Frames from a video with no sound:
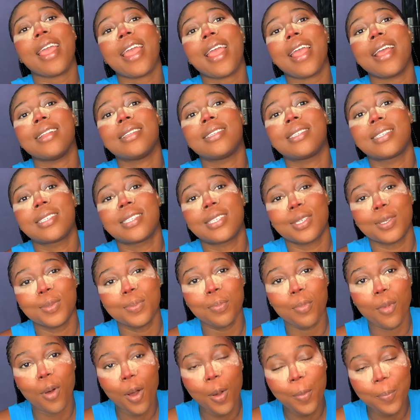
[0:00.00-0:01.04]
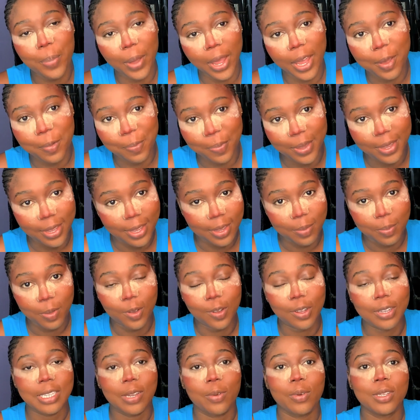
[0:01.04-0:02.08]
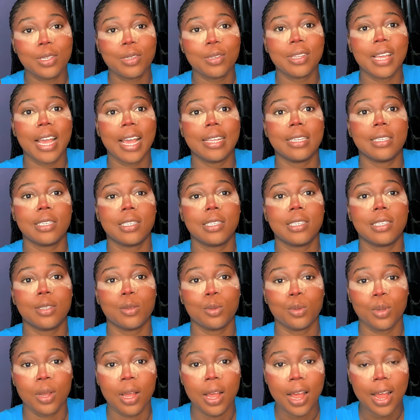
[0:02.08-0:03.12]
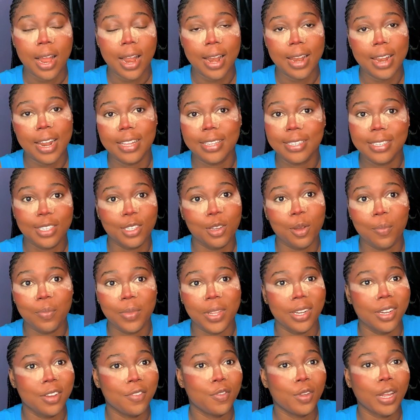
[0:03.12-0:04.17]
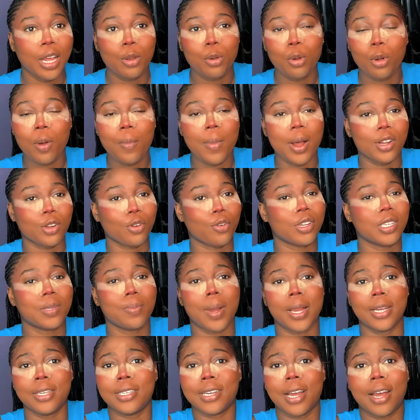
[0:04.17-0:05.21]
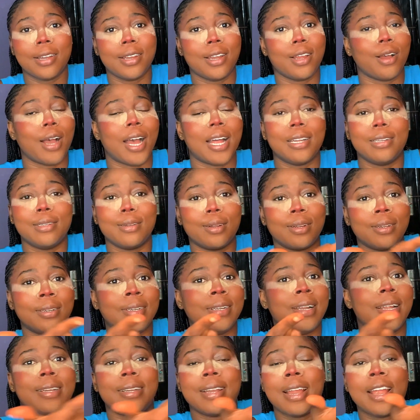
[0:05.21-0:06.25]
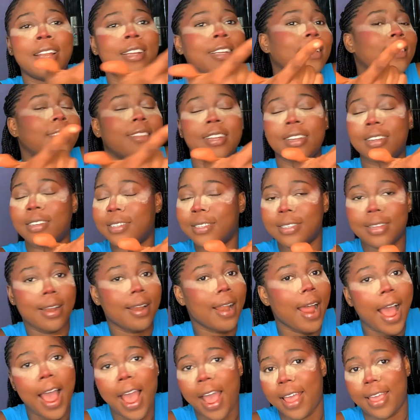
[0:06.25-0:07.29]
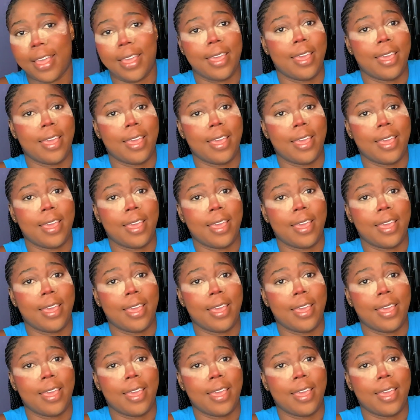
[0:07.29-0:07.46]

a small baby because I want you guys to learn something. If you cannot come across my channel and not learn anything, it's a lie.